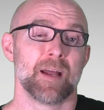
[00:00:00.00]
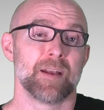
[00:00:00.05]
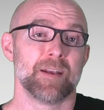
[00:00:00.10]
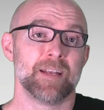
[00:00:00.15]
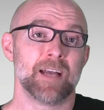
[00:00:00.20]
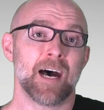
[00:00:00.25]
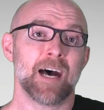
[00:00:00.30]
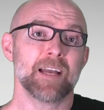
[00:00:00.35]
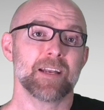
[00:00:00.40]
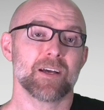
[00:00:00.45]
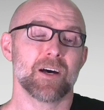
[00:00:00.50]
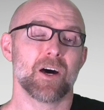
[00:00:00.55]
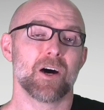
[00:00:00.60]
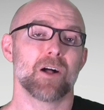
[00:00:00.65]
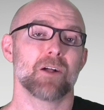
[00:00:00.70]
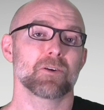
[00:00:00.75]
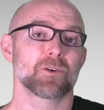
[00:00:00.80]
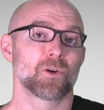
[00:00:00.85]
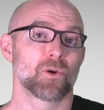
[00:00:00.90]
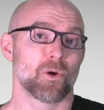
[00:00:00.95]
Not
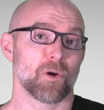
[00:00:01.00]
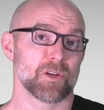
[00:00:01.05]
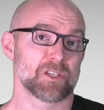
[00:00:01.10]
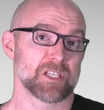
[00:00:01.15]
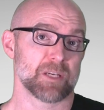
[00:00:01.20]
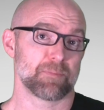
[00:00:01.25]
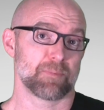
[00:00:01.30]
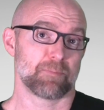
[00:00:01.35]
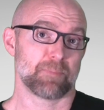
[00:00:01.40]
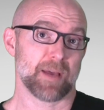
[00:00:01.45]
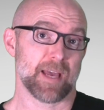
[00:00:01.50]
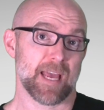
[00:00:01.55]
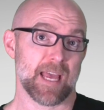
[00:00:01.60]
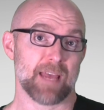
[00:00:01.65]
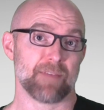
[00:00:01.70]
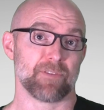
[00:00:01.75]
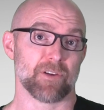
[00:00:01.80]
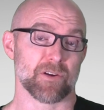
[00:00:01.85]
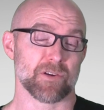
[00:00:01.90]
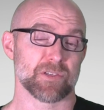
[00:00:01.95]
all courtship
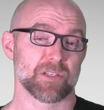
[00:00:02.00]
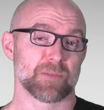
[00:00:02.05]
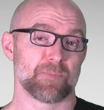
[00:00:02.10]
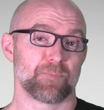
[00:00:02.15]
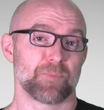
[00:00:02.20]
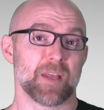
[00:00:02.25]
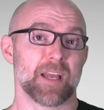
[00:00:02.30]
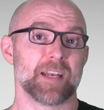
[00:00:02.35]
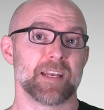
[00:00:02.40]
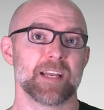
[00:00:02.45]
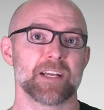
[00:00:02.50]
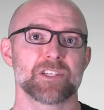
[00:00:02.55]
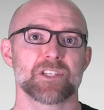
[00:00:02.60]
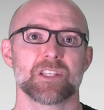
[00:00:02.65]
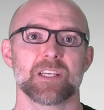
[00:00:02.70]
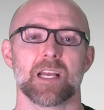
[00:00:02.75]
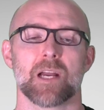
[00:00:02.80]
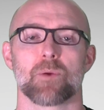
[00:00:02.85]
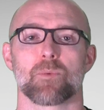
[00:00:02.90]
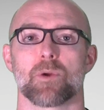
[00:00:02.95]
behaviors
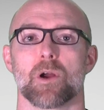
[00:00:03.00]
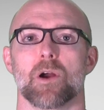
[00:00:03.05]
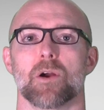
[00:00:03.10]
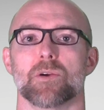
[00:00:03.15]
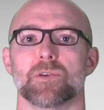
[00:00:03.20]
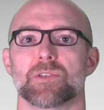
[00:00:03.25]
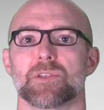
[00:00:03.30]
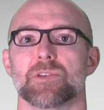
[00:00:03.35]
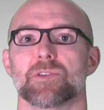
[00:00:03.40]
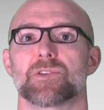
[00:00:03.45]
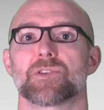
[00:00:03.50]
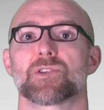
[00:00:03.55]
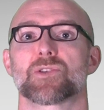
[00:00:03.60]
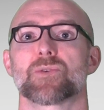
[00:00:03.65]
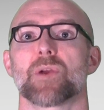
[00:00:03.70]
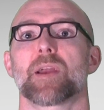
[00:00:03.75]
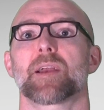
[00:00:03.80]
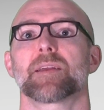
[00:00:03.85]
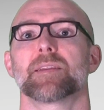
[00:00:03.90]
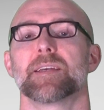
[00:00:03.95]
initially arose
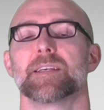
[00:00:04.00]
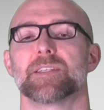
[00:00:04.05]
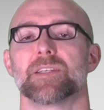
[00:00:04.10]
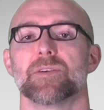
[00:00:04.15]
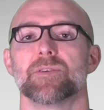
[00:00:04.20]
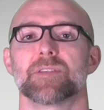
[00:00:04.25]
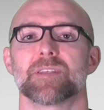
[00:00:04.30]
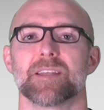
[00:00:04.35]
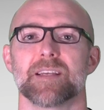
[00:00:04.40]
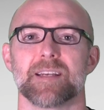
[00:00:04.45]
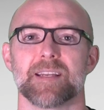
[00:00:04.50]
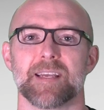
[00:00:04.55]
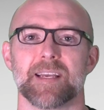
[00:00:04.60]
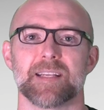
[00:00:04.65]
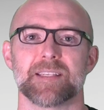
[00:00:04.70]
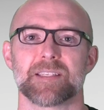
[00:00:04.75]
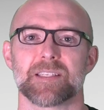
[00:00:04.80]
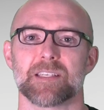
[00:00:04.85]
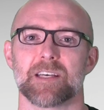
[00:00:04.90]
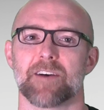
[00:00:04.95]
strictly due to the
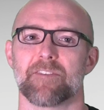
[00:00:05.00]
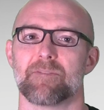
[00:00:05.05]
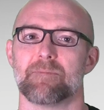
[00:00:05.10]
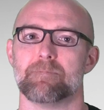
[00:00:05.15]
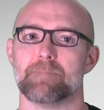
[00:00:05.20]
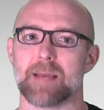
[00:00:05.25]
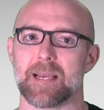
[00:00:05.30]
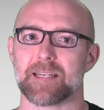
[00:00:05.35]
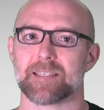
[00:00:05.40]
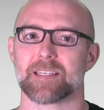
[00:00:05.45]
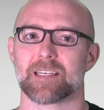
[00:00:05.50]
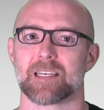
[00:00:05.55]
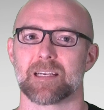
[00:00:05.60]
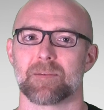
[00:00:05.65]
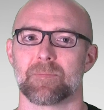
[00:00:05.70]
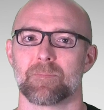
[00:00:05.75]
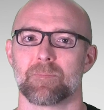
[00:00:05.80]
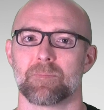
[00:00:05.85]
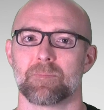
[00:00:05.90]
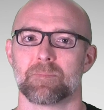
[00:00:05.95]
needs of mating.
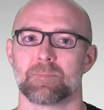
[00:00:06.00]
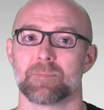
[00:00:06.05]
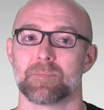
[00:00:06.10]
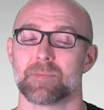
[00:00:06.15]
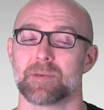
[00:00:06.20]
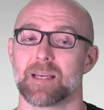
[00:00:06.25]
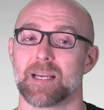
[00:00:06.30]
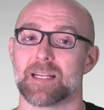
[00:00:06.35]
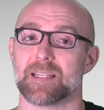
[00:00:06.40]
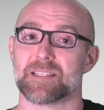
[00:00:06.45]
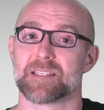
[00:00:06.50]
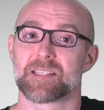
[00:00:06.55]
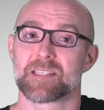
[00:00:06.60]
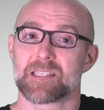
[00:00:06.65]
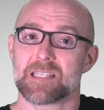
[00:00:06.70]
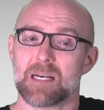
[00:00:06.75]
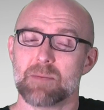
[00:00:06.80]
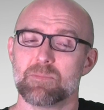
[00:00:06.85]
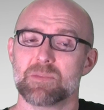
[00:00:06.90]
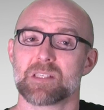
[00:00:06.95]
In
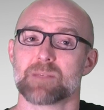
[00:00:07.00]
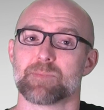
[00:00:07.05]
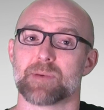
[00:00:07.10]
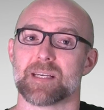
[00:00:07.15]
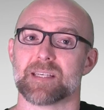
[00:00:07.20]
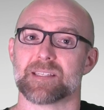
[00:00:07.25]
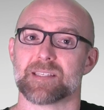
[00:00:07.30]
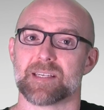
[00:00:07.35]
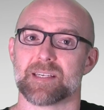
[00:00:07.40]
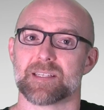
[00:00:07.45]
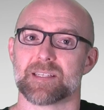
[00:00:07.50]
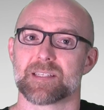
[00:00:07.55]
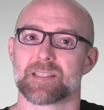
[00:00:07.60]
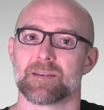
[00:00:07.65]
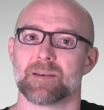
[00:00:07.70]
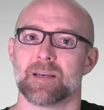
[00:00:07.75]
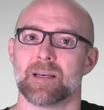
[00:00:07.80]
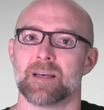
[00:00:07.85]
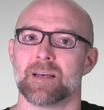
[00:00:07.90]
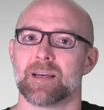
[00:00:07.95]
some species,
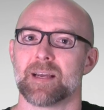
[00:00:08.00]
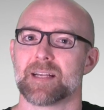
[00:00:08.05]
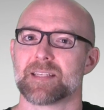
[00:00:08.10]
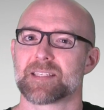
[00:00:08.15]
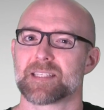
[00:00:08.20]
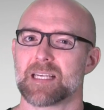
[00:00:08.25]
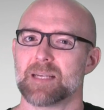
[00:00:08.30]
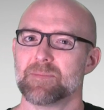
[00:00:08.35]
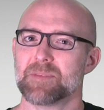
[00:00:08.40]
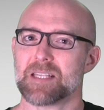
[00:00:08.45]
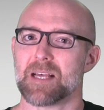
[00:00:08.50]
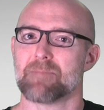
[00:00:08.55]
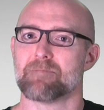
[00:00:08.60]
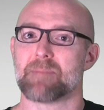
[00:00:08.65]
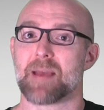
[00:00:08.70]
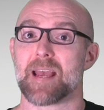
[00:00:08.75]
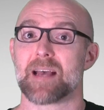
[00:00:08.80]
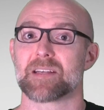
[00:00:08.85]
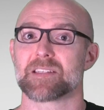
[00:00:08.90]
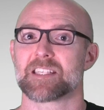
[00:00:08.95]
it seems that
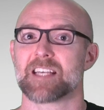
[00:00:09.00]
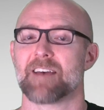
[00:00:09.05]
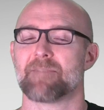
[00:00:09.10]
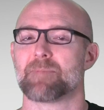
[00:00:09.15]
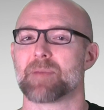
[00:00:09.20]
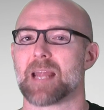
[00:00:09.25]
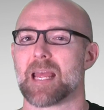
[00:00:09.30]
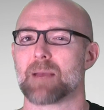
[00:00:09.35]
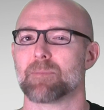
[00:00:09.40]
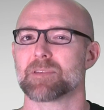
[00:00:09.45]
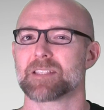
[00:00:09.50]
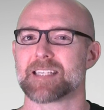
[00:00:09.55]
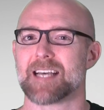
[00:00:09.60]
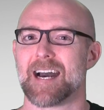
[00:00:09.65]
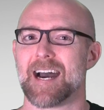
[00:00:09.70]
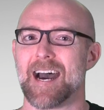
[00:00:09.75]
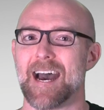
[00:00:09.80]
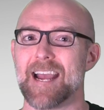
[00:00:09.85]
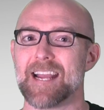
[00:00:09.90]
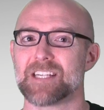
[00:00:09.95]
males have been able to
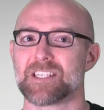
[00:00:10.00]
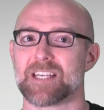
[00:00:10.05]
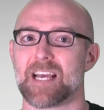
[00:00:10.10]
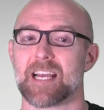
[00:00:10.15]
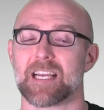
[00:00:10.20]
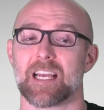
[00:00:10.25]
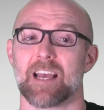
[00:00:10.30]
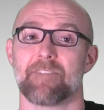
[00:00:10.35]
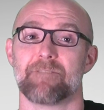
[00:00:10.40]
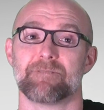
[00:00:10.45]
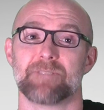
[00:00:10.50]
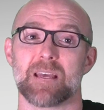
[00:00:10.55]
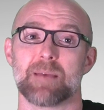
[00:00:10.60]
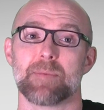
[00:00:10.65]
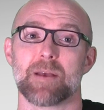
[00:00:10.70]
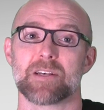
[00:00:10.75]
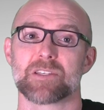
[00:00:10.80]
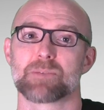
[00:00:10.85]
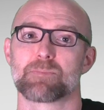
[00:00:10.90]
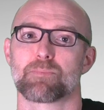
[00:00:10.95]
hijack a
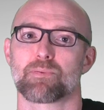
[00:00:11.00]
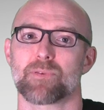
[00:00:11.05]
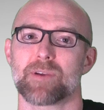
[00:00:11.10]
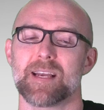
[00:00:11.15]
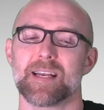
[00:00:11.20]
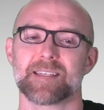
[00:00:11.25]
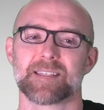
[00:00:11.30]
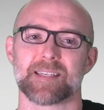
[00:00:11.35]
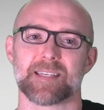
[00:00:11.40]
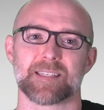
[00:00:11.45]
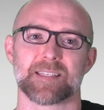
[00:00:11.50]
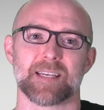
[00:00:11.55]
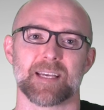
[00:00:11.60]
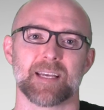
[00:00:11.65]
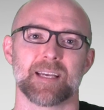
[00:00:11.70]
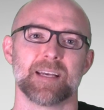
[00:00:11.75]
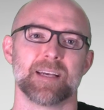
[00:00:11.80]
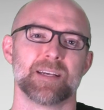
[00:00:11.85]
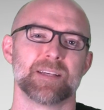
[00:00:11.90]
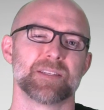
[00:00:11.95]
female's pre
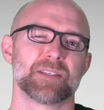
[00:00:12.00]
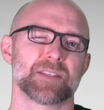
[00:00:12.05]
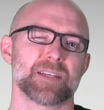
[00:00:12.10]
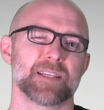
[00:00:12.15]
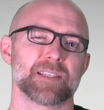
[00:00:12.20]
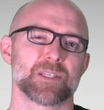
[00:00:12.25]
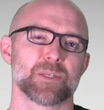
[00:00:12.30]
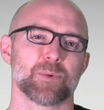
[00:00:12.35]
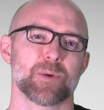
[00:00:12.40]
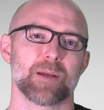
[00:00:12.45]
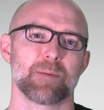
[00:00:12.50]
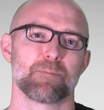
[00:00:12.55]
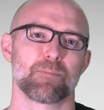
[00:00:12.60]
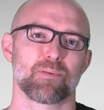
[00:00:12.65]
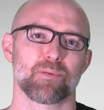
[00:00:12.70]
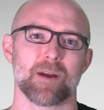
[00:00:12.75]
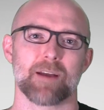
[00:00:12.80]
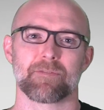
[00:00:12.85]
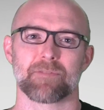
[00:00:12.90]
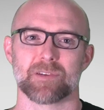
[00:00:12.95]
existing sensory
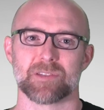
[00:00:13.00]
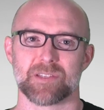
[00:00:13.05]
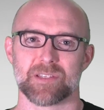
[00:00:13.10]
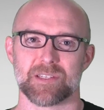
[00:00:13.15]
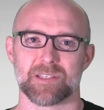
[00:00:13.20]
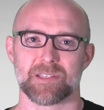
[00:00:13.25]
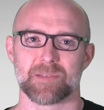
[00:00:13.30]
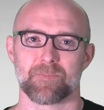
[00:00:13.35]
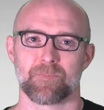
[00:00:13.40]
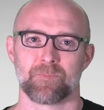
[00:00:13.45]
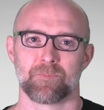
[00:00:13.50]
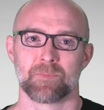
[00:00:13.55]
preferences